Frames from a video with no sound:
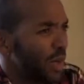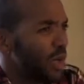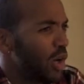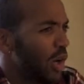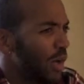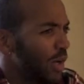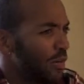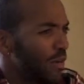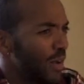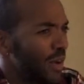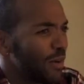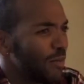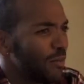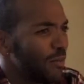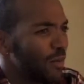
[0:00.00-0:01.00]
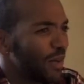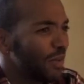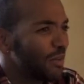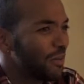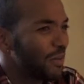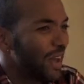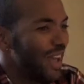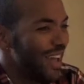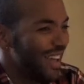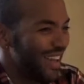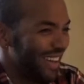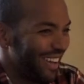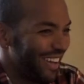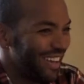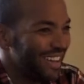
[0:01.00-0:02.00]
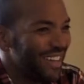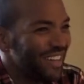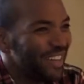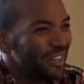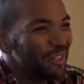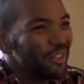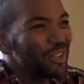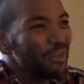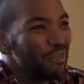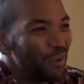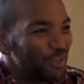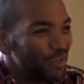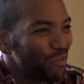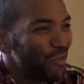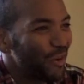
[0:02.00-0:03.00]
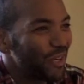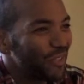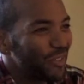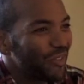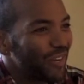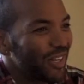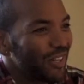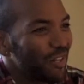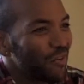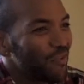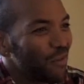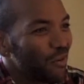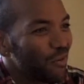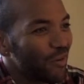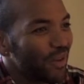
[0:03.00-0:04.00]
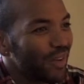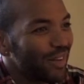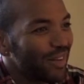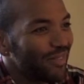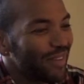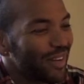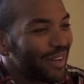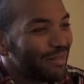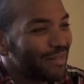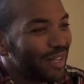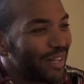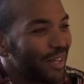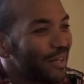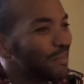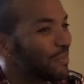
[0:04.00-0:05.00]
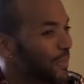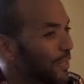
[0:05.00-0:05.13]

My dog and I run usually most mornings. We try to go for a run if I have time.